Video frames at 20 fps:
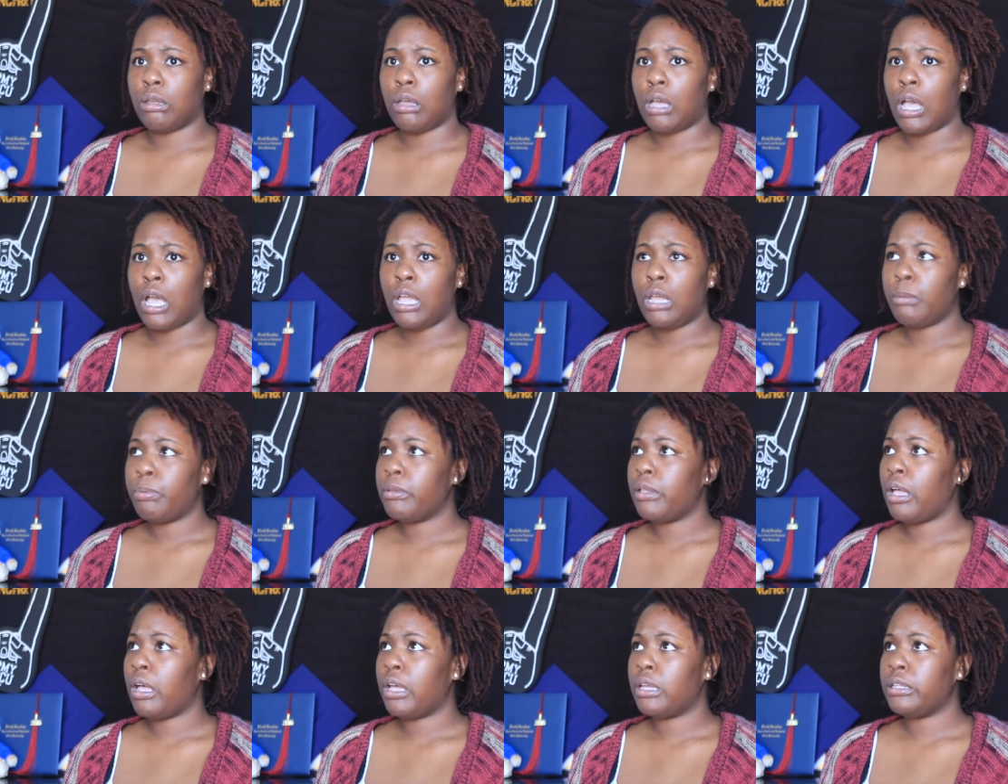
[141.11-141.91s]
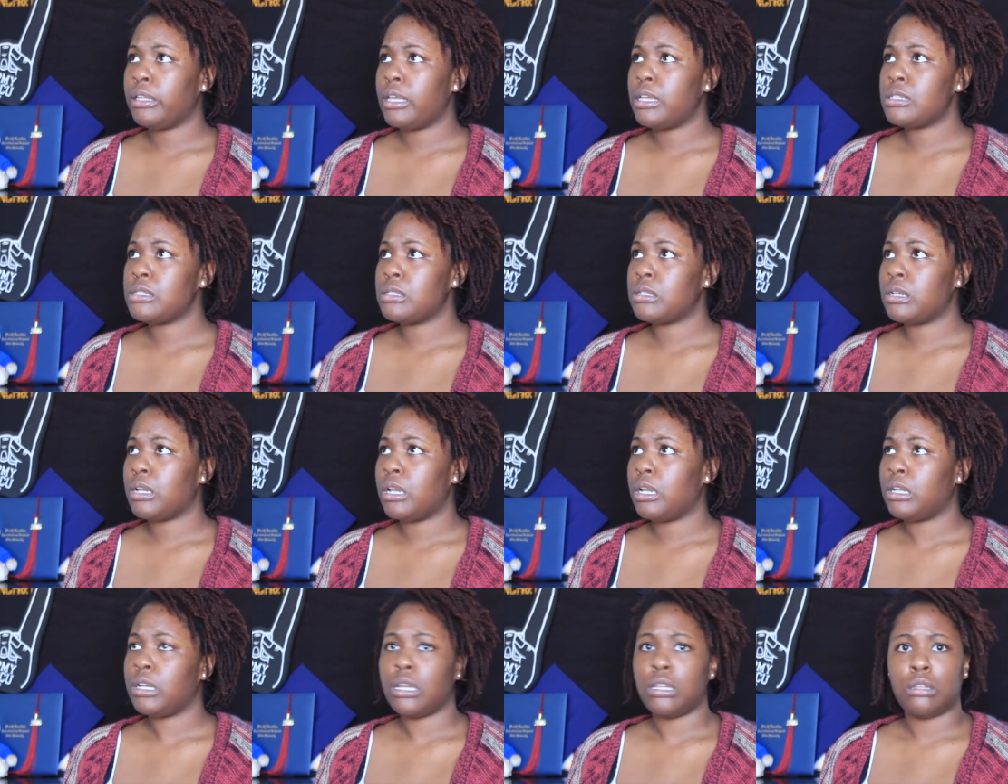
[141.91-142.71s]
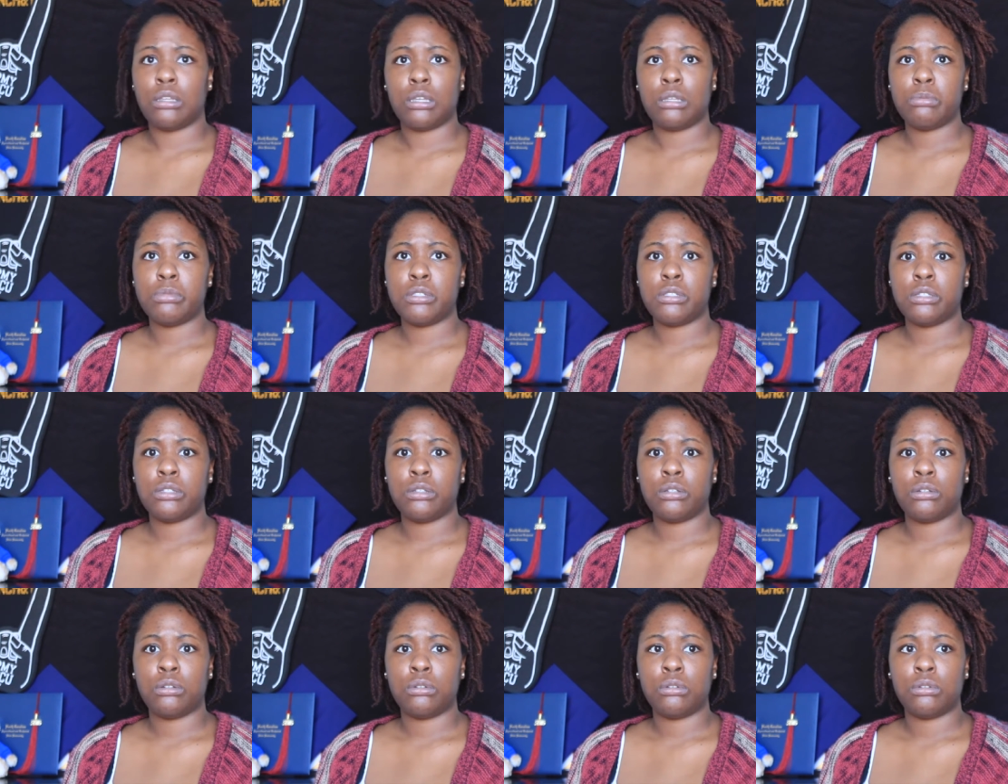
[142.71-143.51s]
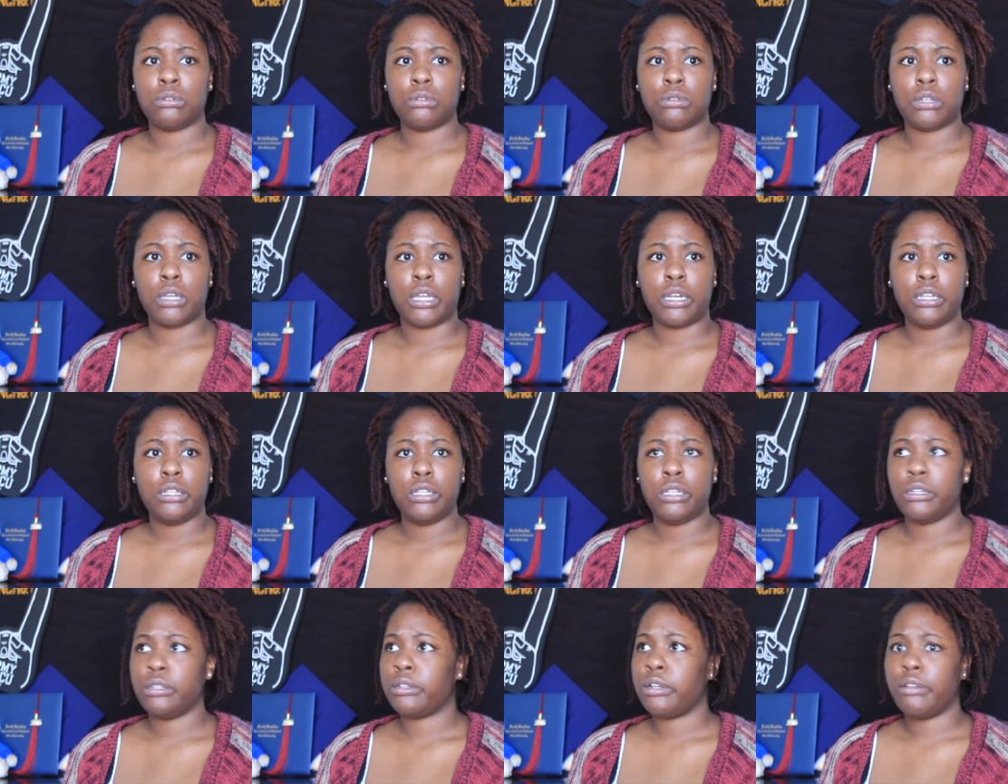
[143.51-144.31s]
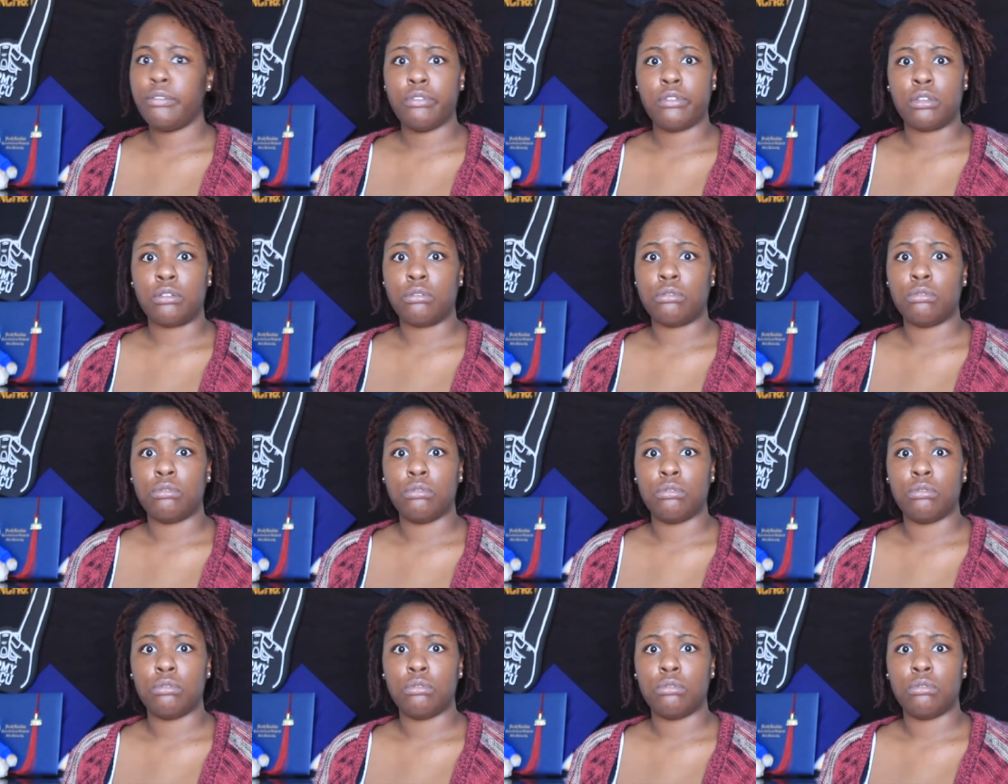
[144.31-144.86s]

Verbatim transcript: I applied yesterday and I, I'm still, I didn't hear nothing.